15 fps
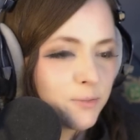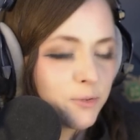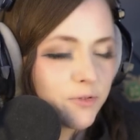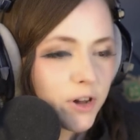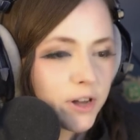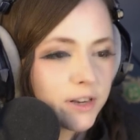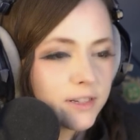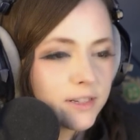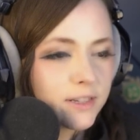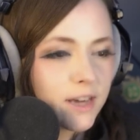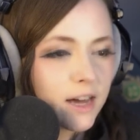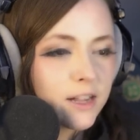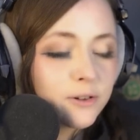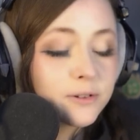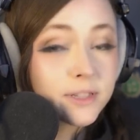move on.
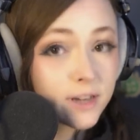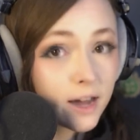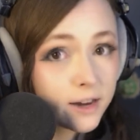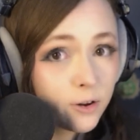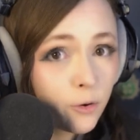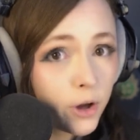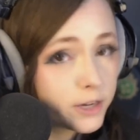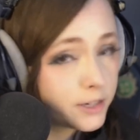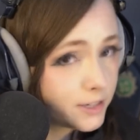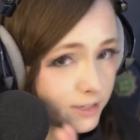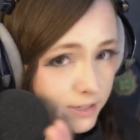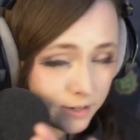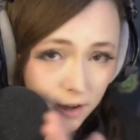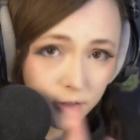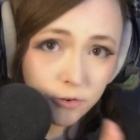Yellow side quests,
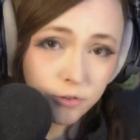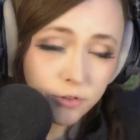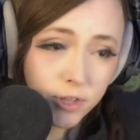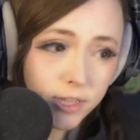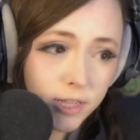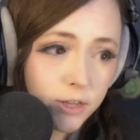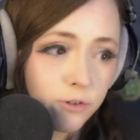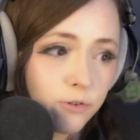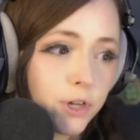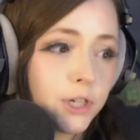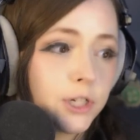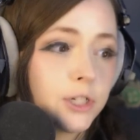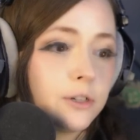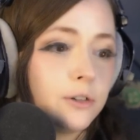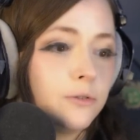another thing that you
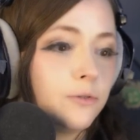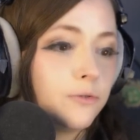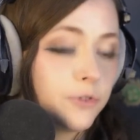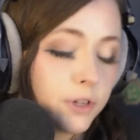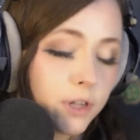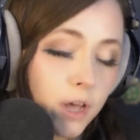can do. Fill